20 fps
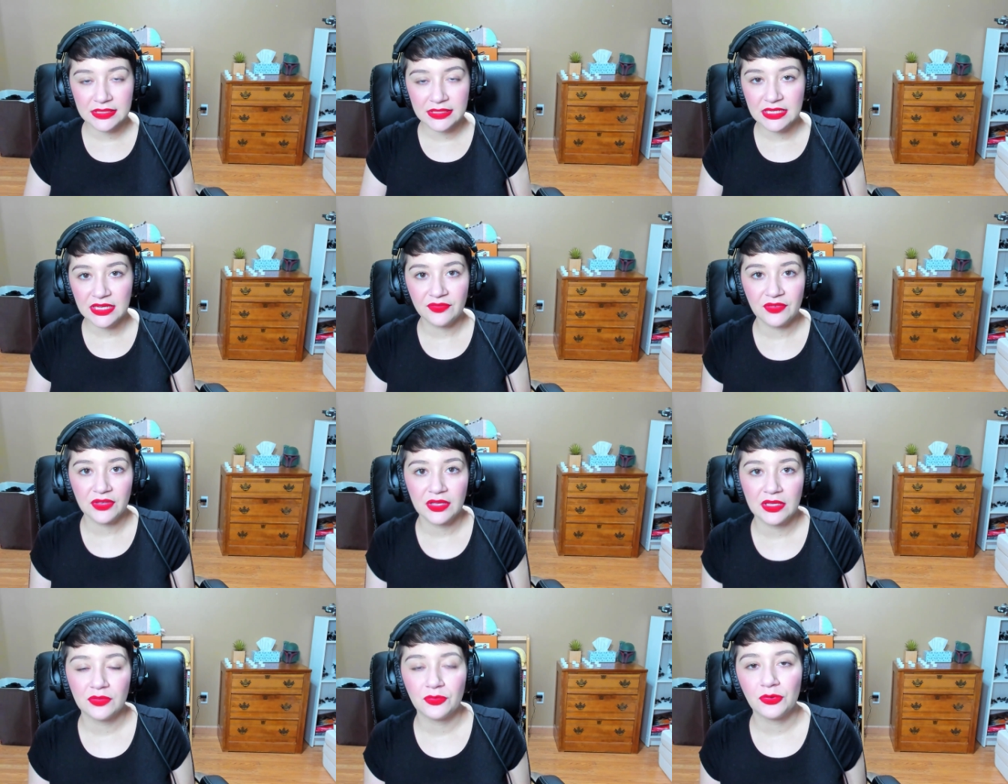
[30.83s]

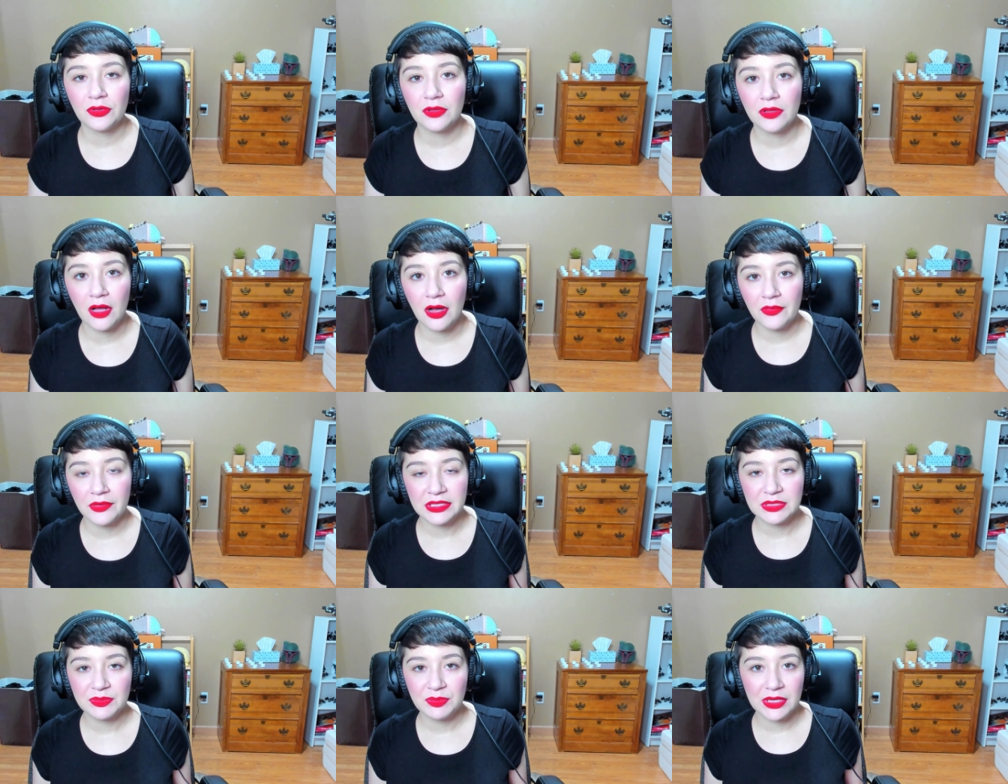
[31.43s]
Steven will
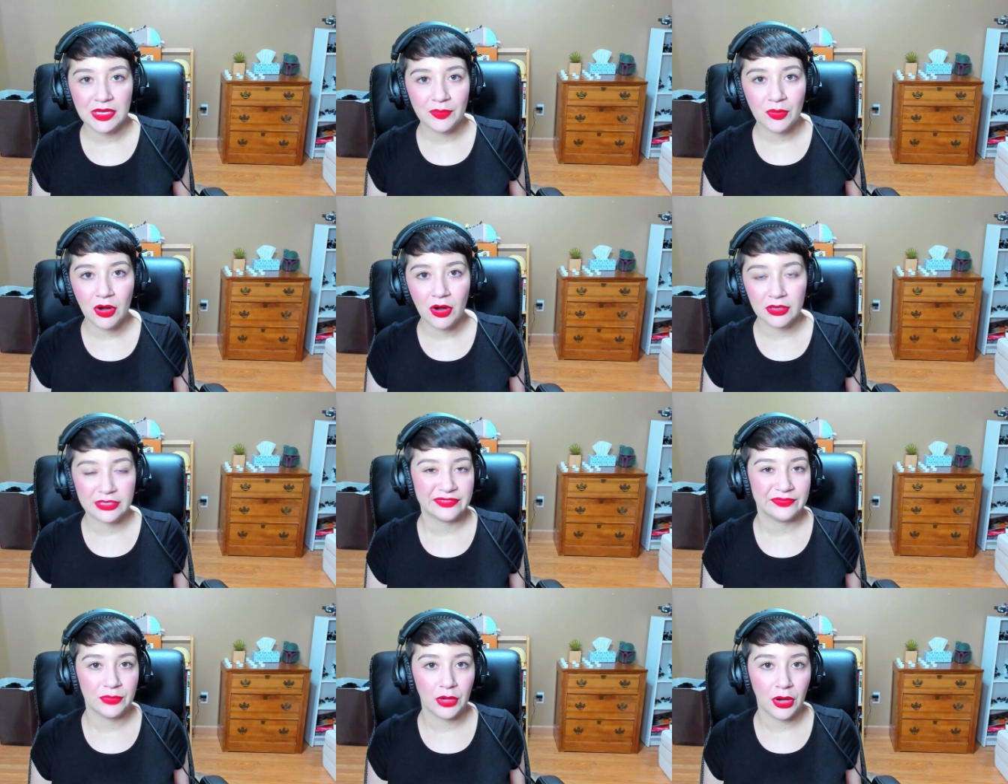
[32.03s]
always be a
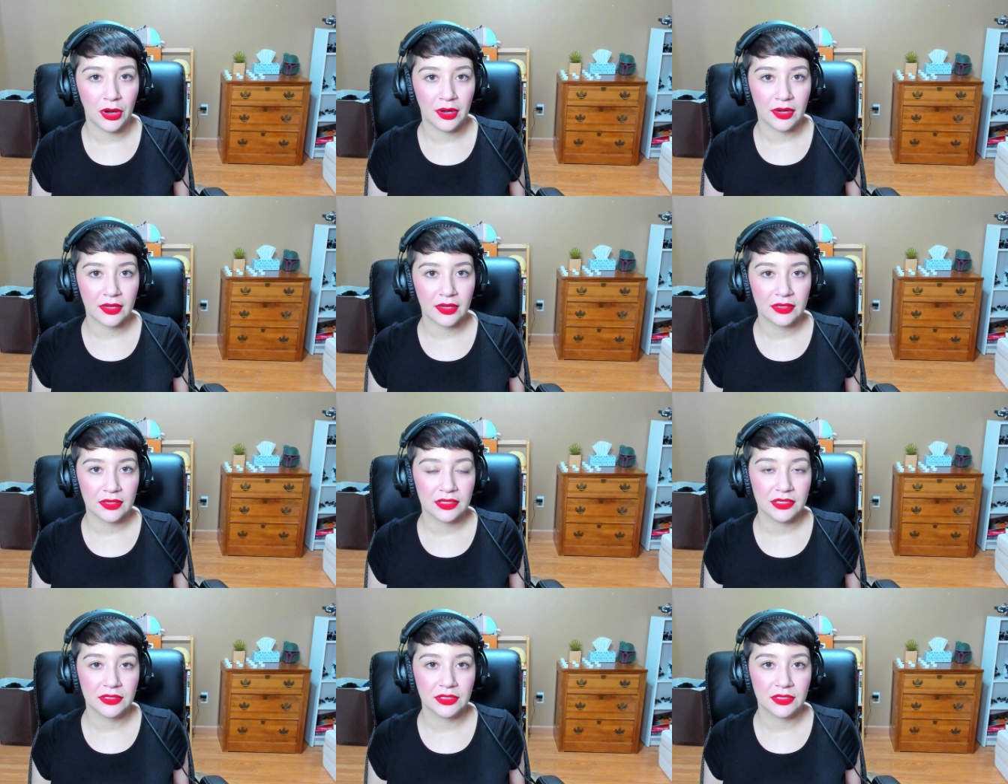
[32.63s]
part of
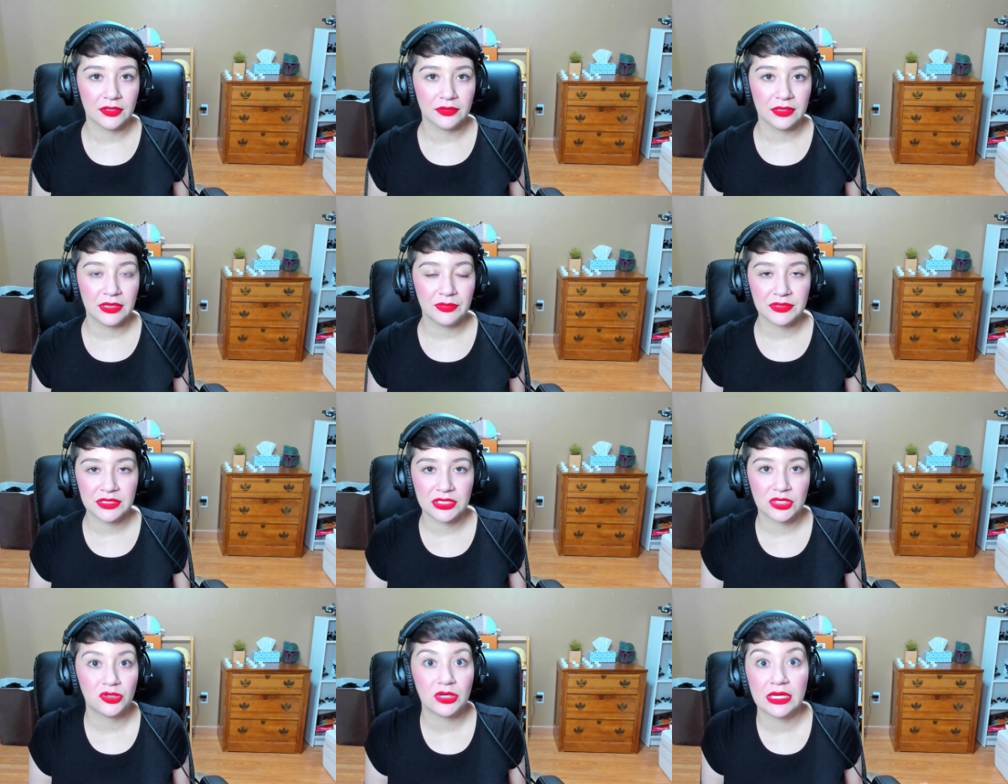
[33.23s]
Mark. He
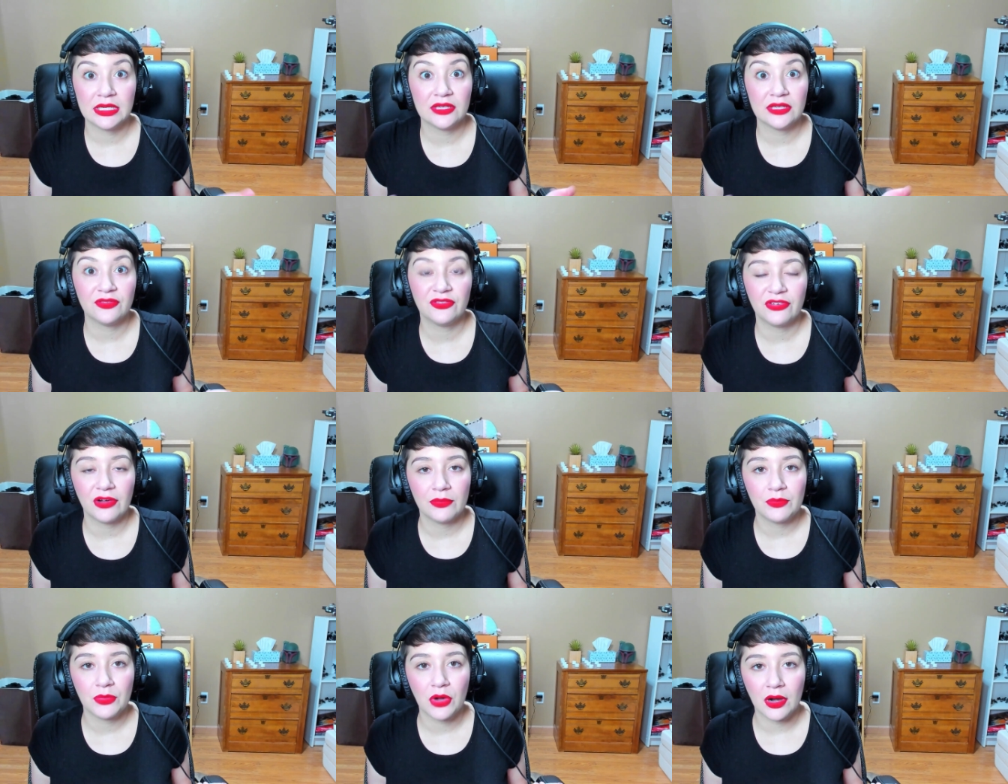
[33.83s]
was created
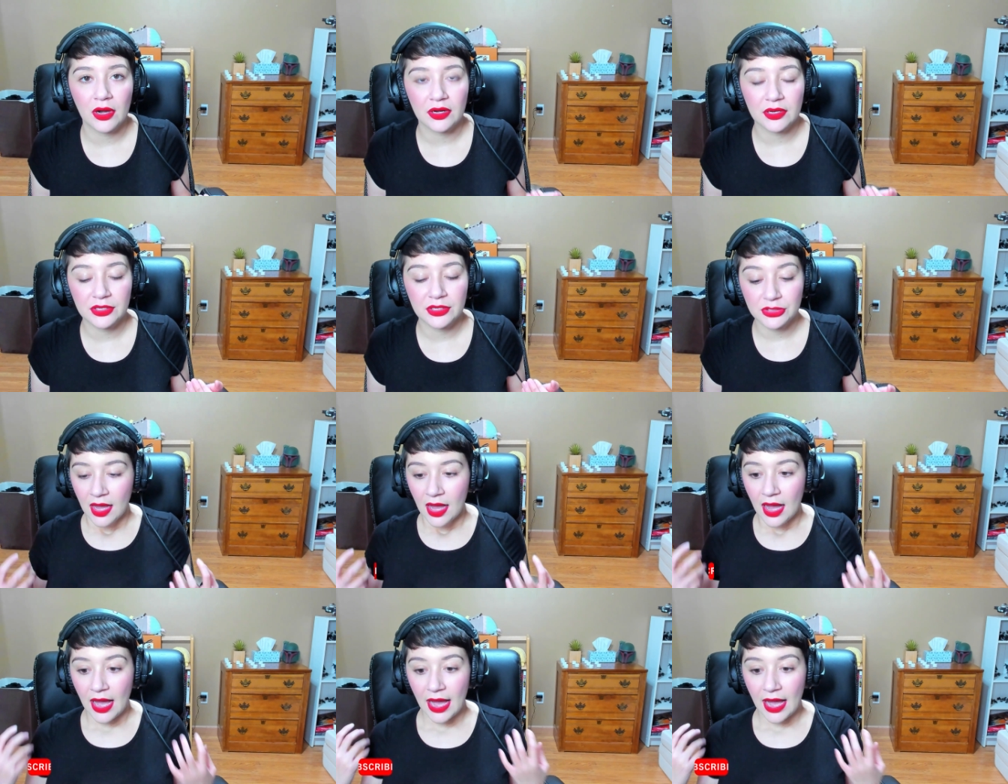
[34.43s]
from Mark.